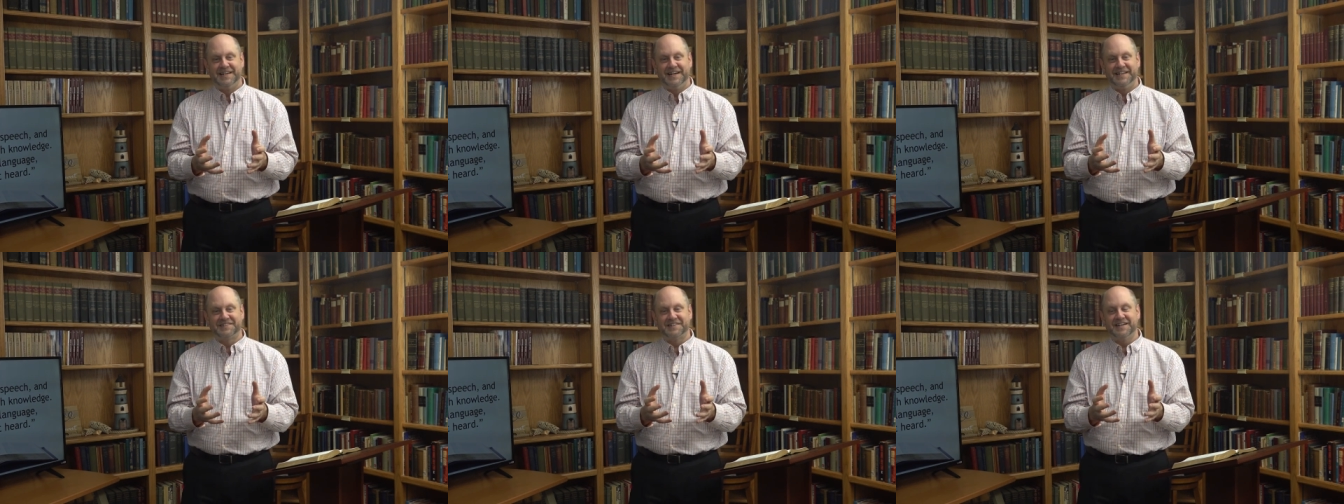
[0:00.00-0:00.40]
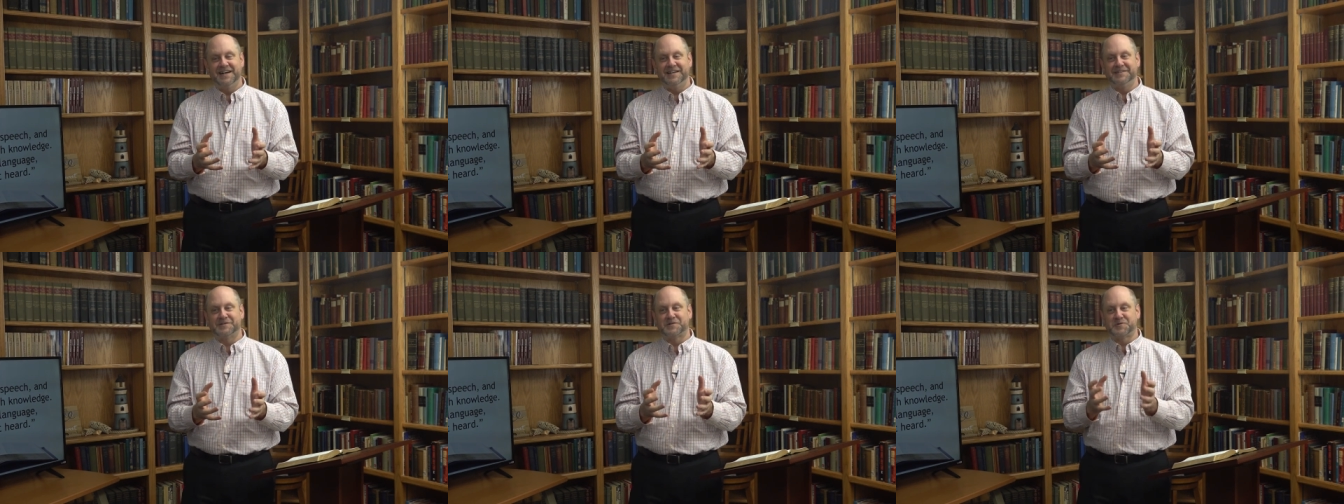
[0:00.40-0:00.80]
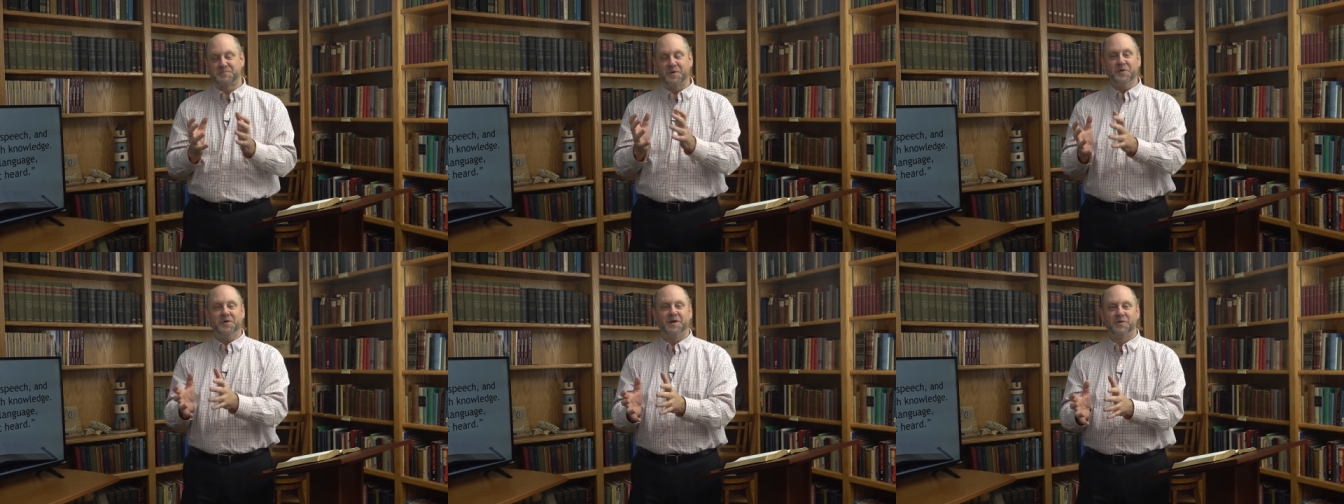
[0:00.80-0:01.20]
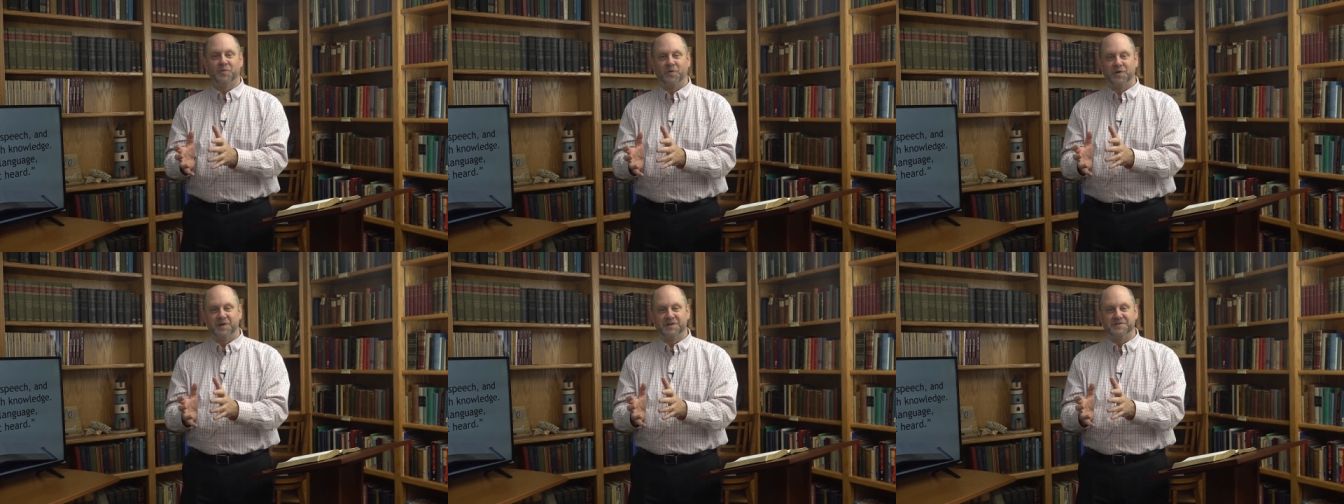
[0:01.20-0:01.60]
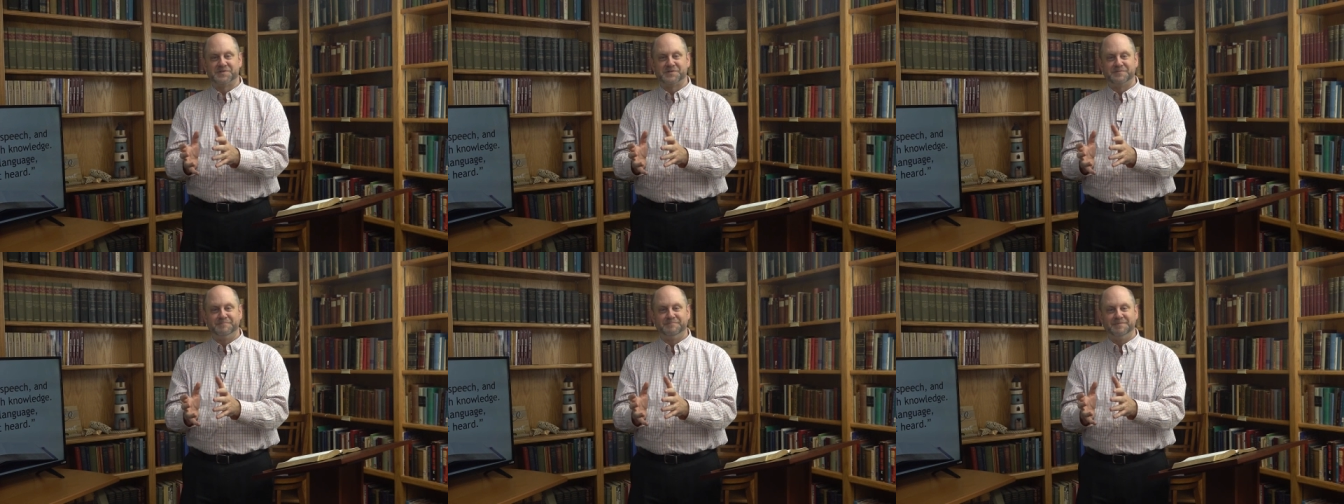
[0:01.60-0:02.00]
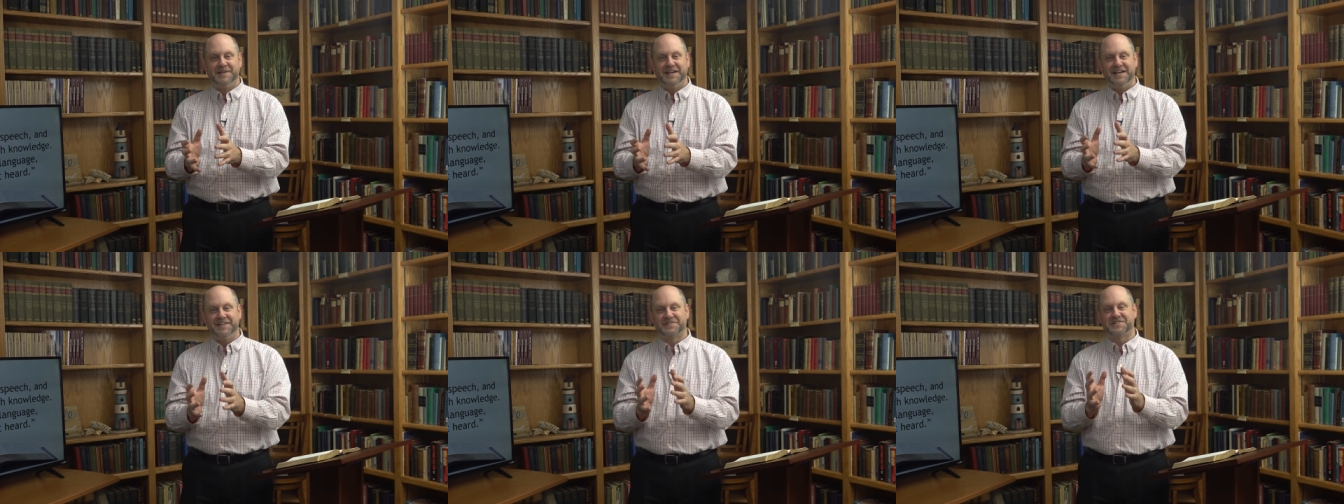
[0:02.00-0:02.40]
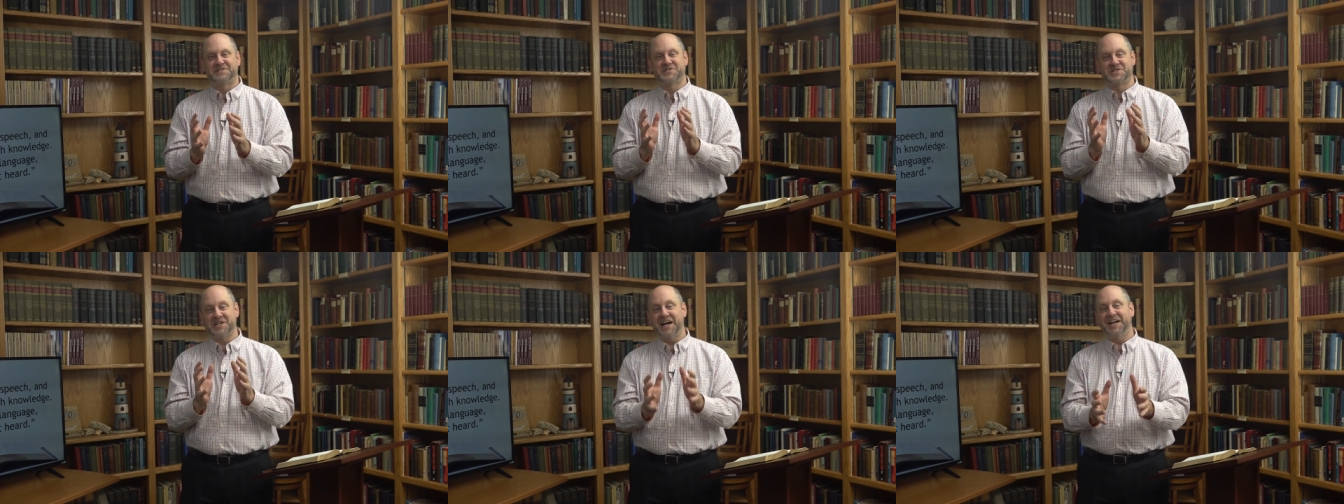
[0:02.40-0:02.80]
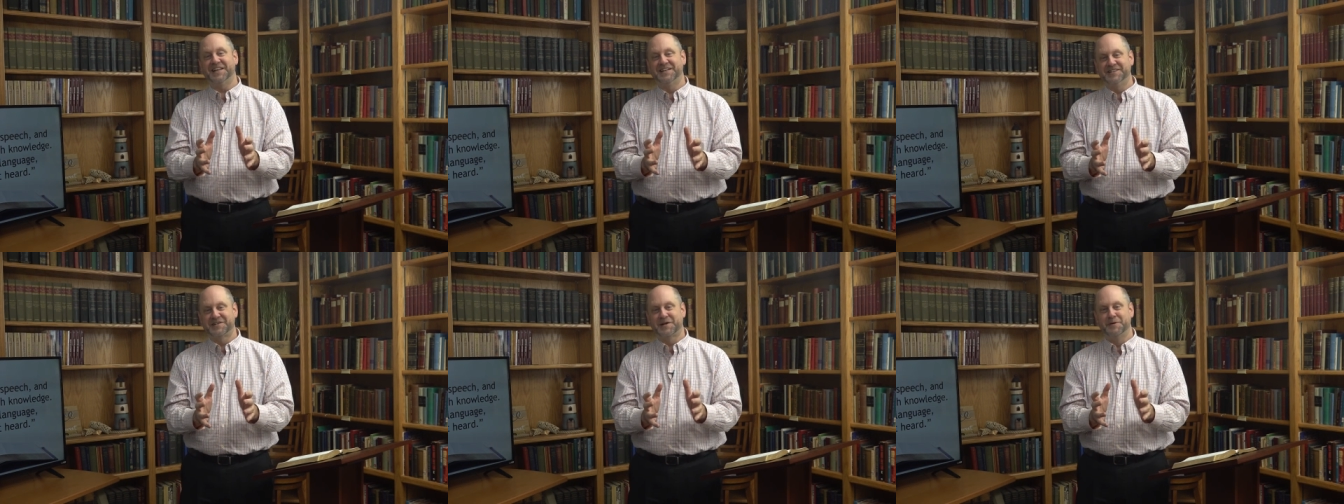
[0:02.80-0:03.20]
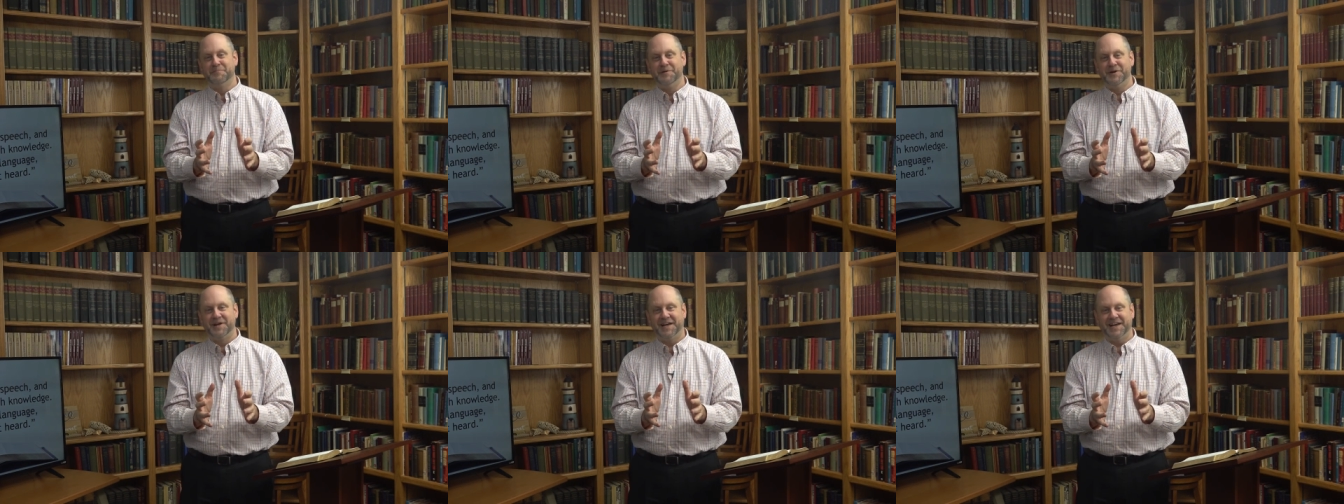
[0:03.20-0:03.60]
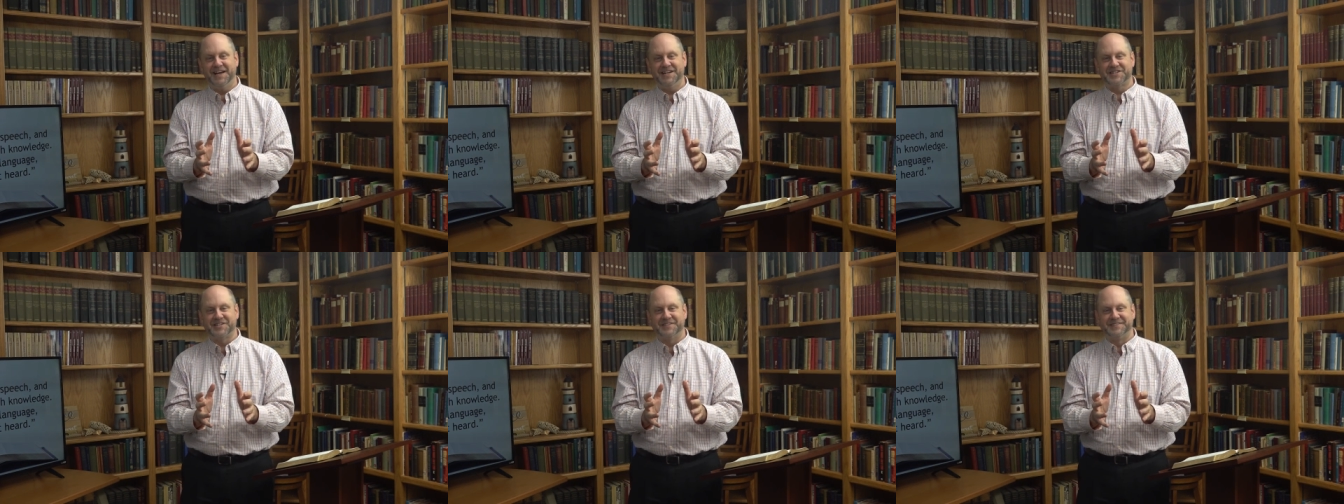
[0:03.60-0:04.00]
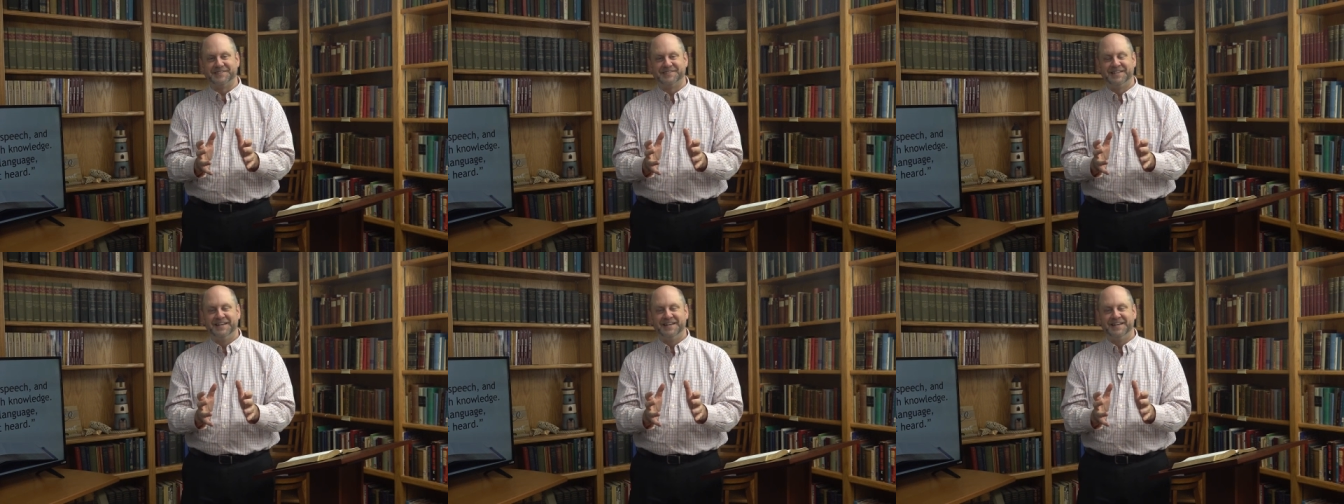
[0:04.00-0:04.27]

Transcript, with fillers: It's not spoken words. It's silent communication.